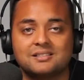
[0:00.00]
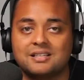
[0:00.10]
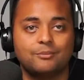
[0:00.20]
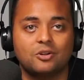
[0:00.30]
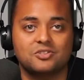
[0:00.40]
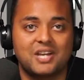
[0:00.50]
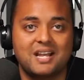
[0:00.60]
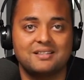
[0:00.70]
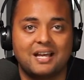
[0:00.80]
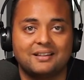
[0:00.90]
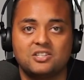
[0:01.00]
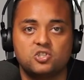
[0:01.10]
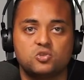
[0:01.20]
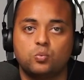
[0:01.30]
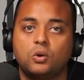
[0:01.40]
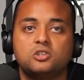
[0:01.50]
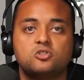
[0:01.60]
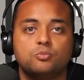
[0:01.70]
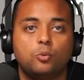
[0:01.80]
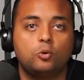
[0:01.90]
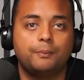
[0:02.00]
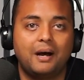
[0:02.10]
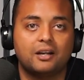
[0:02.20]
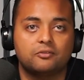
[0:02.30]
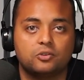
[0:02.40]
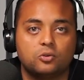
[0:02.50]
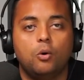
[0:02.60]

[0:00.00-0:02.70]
I'm not saying that. That's just one small part of it all.